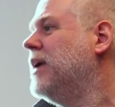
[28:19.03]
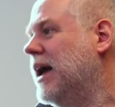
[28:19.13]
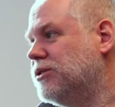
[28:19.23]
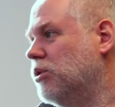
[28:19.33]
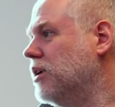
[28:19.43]

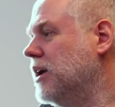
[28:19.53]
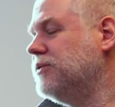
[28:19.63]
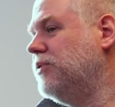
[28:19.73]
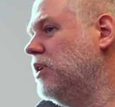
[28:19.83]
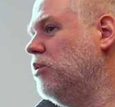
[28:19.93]
Yeah, it's
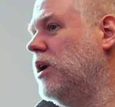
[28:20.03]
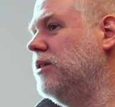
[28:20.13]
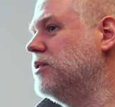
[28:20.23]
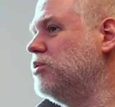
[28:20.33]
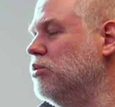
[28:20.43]
organized very well,
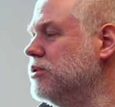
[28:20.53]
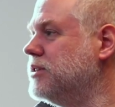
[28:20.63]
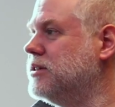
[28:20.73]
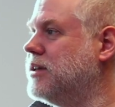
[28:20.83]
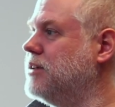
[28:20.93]
and the tools
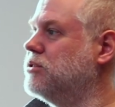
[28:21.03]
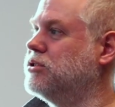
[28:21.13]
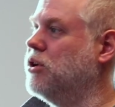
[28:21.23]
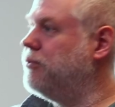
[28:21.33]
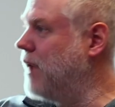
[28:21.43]
these days are
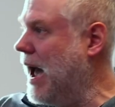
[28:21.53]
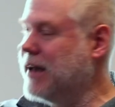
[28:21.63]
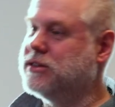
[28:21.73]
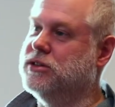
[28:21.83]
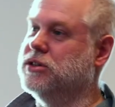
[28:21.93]
so
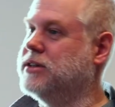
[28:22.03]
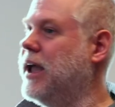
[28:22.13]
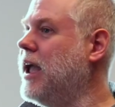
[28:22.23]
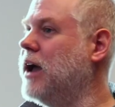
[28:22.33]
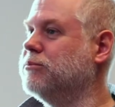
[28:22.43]
fast to just
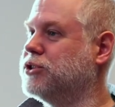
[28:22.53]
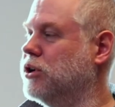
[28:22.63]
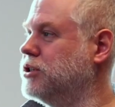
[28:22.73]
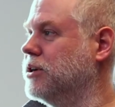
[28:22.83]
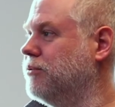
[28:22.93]
say, "Hey, I'm
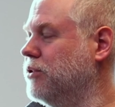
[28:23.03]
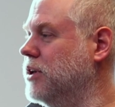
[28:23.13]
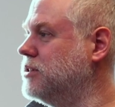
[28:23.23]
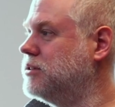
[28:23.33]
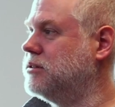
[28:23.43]
searching for
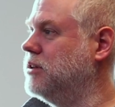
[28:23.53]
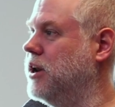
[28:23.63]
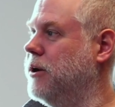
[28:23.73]
this,"